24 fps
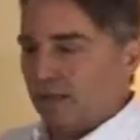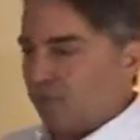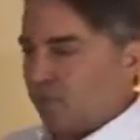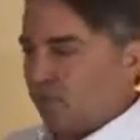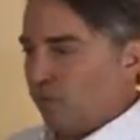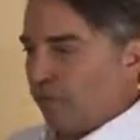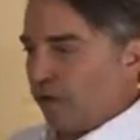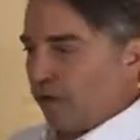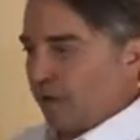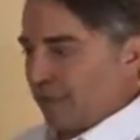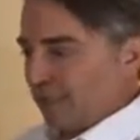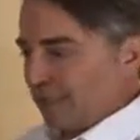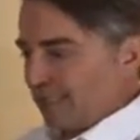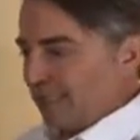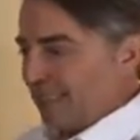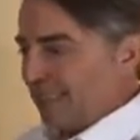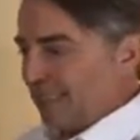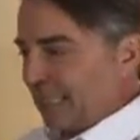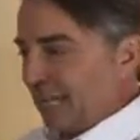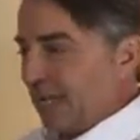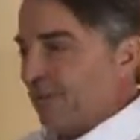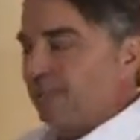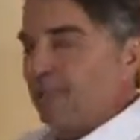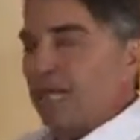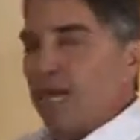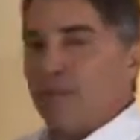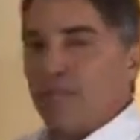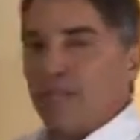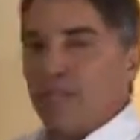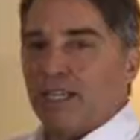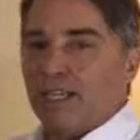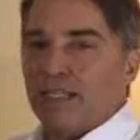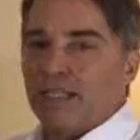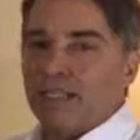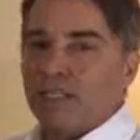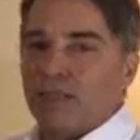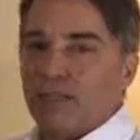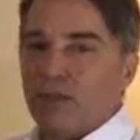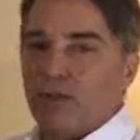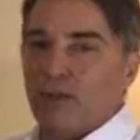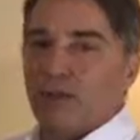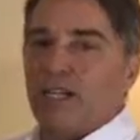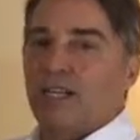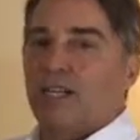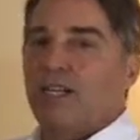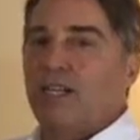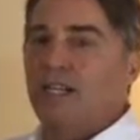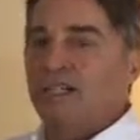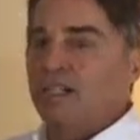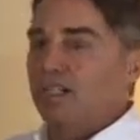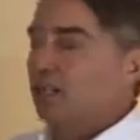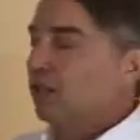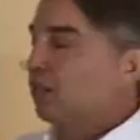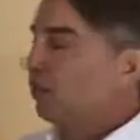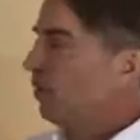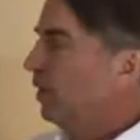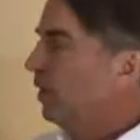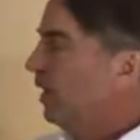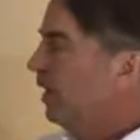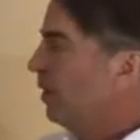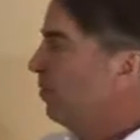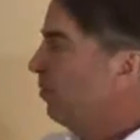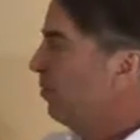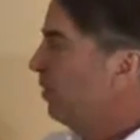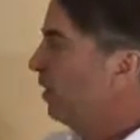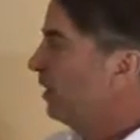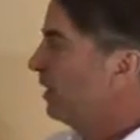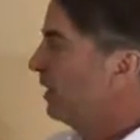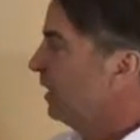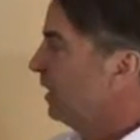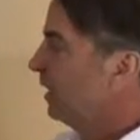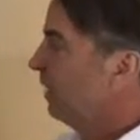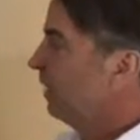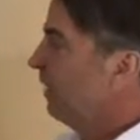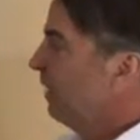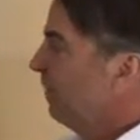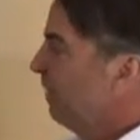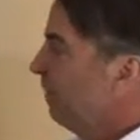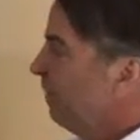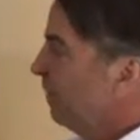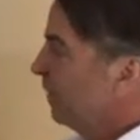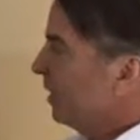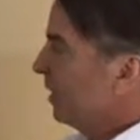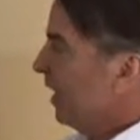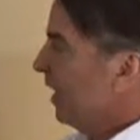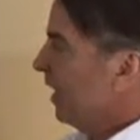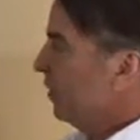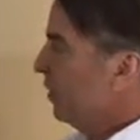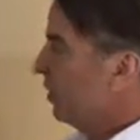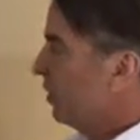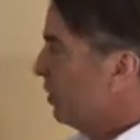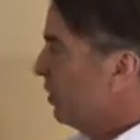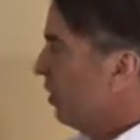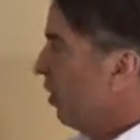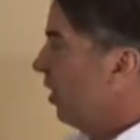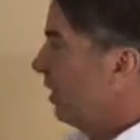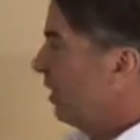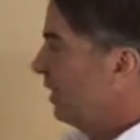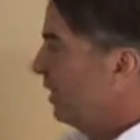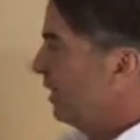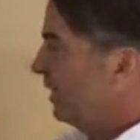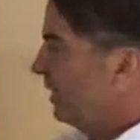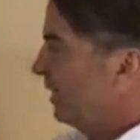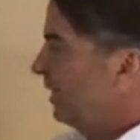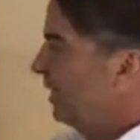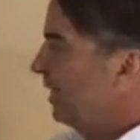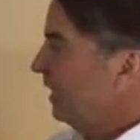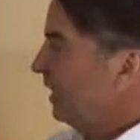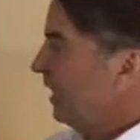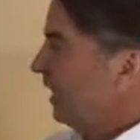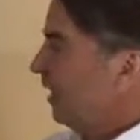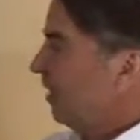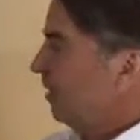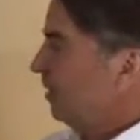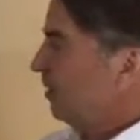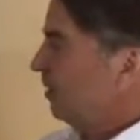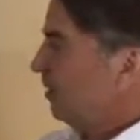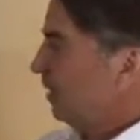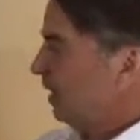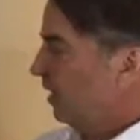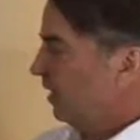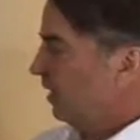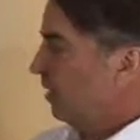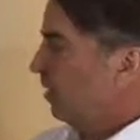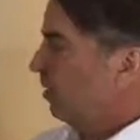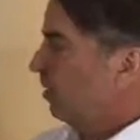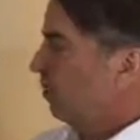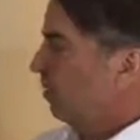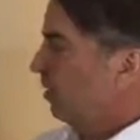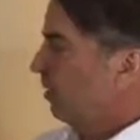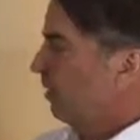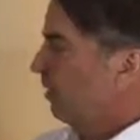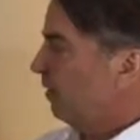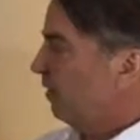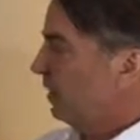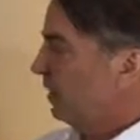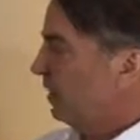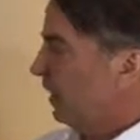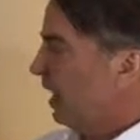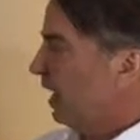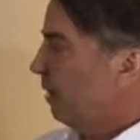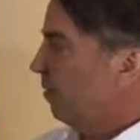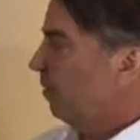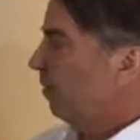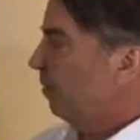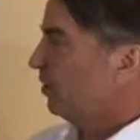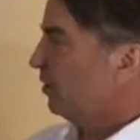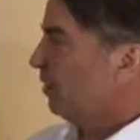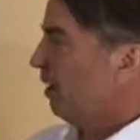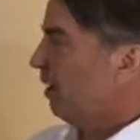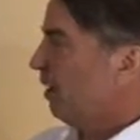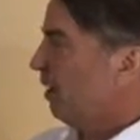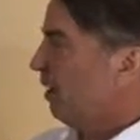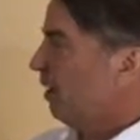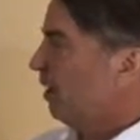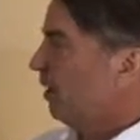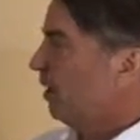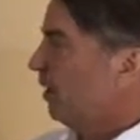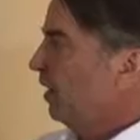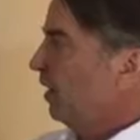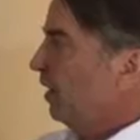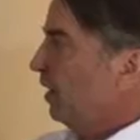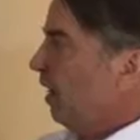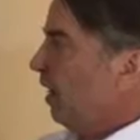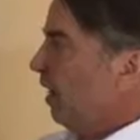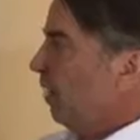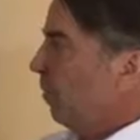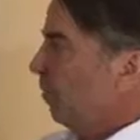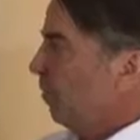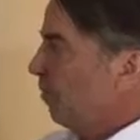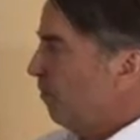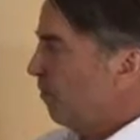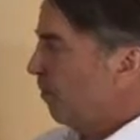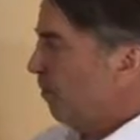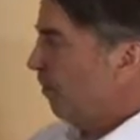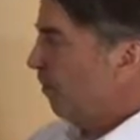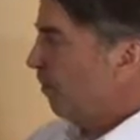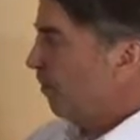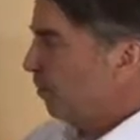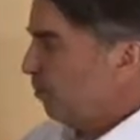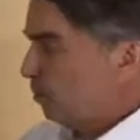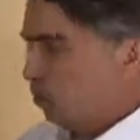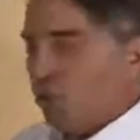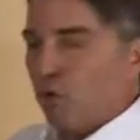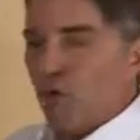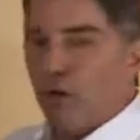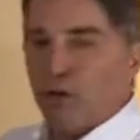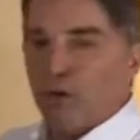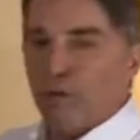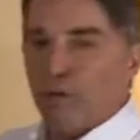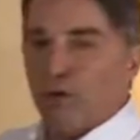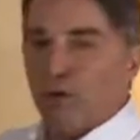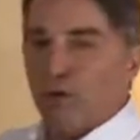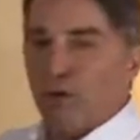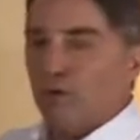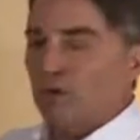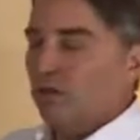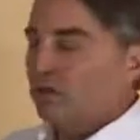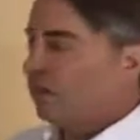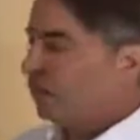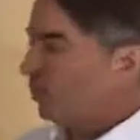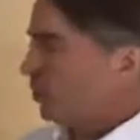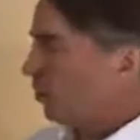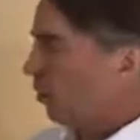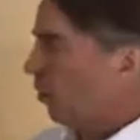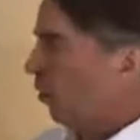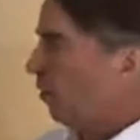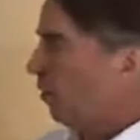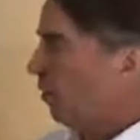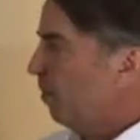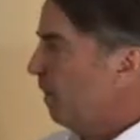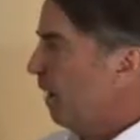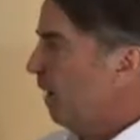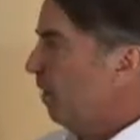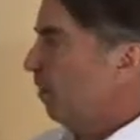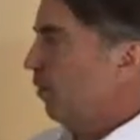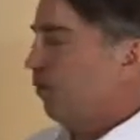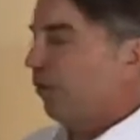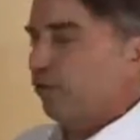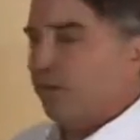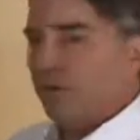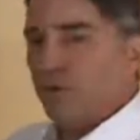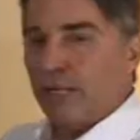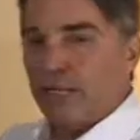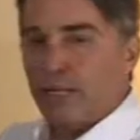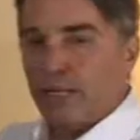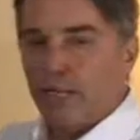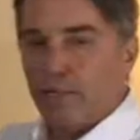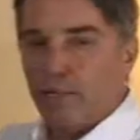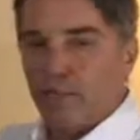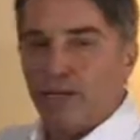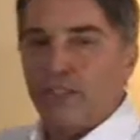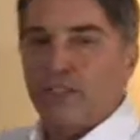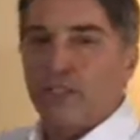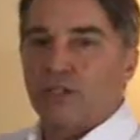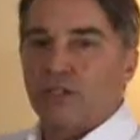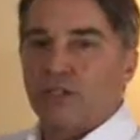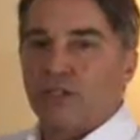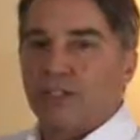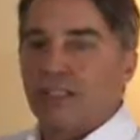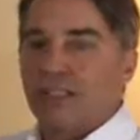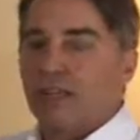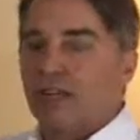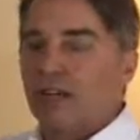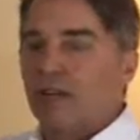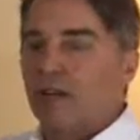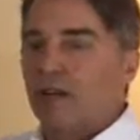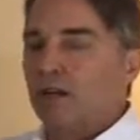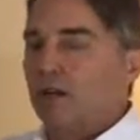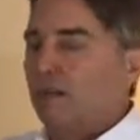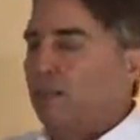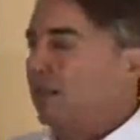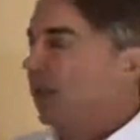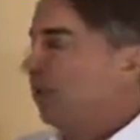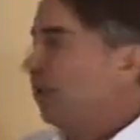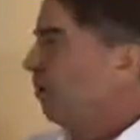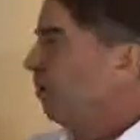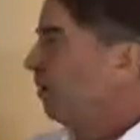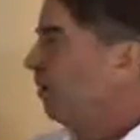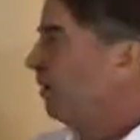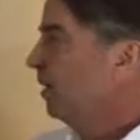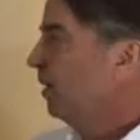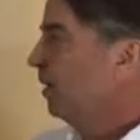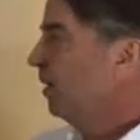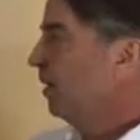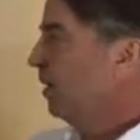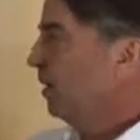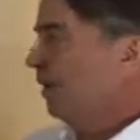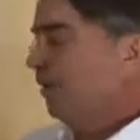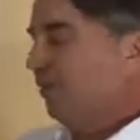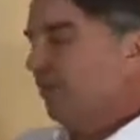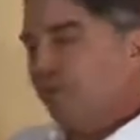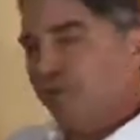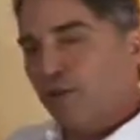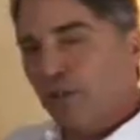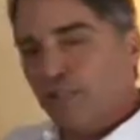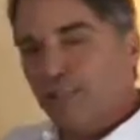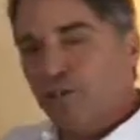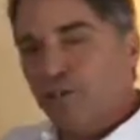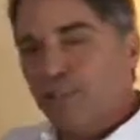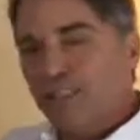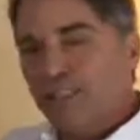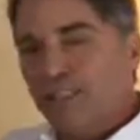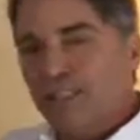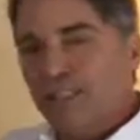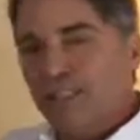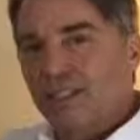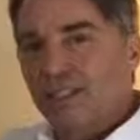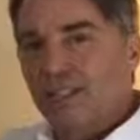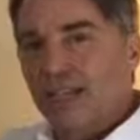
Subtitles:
where this same type of thing is occurring, is in 3D printing. And you're starting to see now a number of examples of portable solar-powered 3D printers that are first being